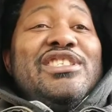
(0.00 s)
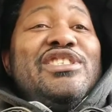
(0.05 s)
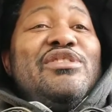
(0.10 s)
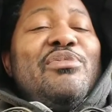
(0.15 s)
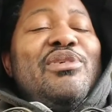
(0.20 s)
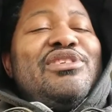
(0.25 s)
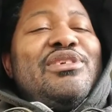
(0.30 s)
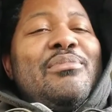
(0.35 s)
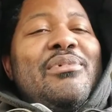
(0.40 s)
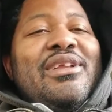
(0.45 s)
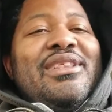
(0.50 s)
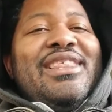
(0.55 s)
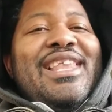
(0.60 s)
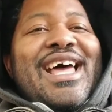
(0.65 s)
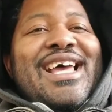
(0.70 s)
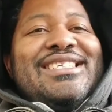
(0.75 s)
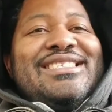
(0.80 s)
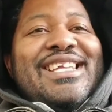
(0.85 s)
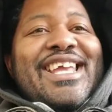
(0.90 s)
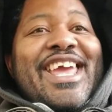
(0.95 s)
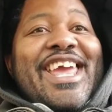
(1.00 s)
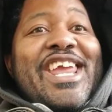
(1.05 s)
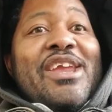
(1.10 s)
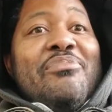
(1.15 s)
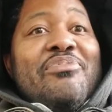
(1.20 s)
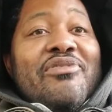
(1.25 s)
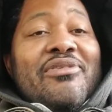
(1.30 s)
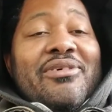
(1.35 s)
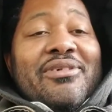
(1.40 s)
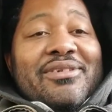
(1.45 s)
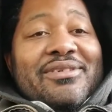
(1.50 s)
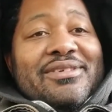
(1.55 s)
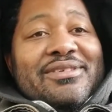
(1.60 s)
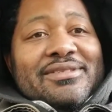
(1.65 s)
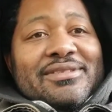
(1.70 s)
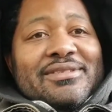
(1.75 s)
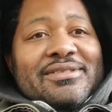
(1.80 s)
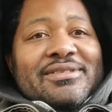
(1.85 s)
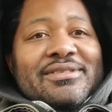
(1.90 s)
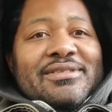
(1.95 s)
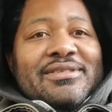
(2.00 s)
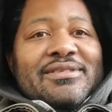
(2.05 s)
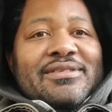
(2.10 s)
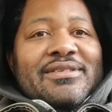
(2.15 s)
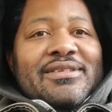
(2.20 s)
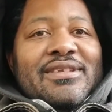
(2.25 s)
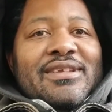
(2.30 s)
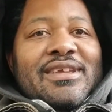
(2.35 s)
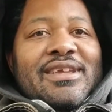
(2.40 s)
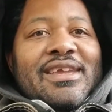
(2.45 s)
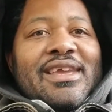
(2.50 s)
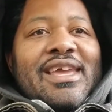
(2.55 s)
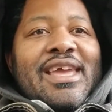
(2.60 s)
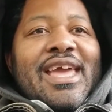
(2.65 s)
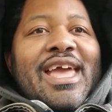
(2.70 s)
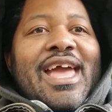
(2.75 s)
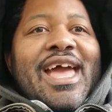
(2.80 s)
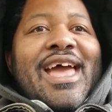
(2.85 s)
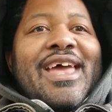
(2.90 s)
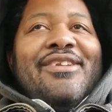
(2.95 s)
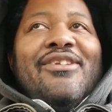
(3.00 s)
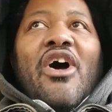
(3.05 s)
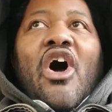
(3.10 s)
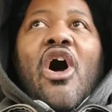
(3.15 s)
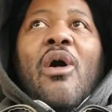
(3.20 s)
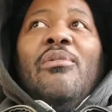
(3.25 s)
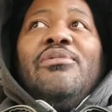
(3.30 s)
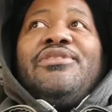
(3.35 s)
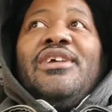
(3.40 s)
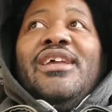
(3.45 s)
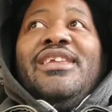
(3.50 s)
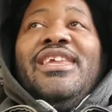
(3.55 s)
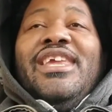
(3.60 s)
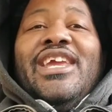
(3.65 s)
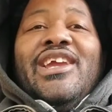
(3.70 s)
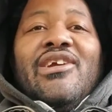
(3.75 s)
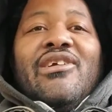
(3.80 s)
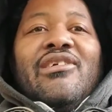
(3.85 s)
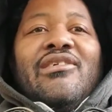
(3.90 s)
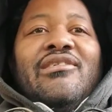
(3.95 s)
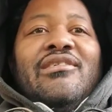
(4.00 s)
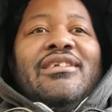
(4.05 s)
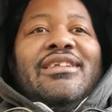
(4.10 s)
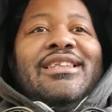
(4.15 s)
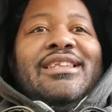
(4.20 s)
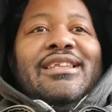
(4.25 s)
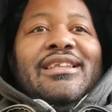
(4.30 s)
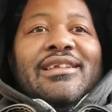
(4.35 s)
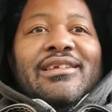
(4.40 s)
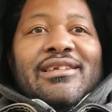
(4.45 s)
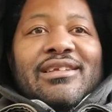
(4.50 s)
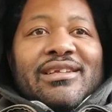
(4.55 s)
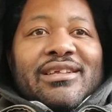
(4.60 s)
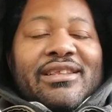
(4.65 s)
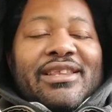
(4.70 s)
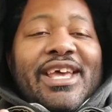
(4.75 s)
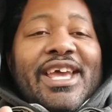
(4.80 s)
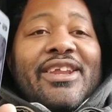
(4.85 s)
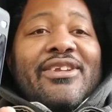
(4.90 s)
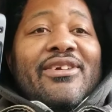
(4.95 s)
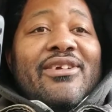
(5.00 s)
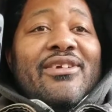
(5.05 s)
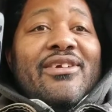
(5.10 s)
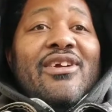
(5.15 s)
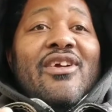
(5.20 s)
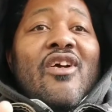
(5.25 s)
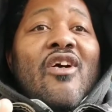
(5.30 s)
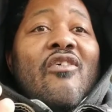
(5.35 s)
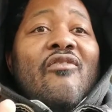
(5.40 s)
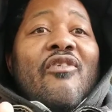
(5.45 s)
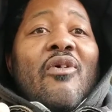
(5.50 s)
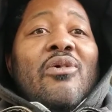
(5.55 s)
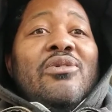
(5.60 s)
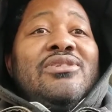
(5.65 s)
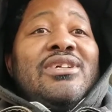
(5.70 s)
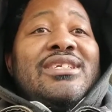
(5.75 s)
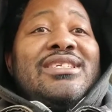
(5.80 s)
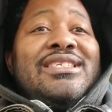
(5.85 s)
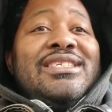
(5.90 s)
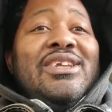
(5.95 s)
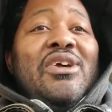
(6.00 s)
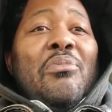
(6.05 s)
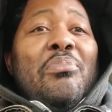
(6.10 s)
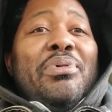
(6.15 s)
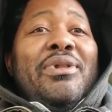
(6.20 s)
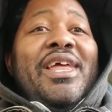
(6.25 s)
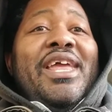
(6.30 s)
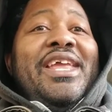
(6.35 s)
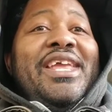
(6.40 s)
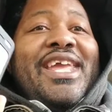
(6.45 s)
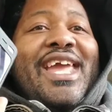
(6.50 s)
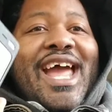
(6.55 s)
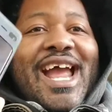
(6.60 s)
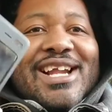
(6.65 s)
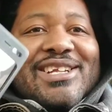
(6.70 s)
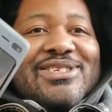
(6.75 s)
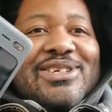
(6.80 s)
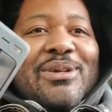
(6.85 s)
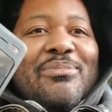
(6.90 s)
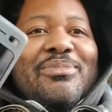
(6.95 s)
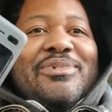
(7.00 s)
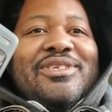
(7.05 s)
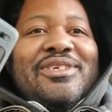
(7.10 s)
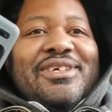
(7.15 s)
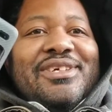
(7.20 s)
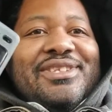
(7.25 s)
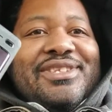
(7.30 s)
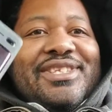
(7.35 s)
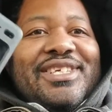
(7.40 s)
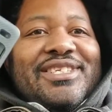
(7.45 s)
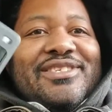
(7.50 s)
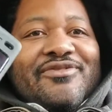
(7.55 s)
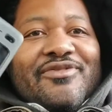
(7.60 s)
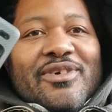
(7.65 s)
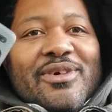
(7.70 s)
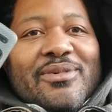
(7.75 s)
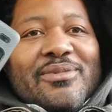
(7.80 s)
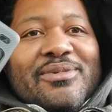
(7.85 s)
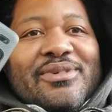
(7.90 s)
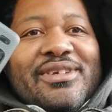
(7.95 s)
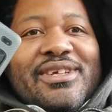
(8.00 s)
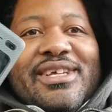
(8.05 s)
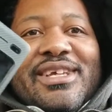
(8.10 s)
supposed to come out last April, and almost a year later, phone just still playing catch up to this phone.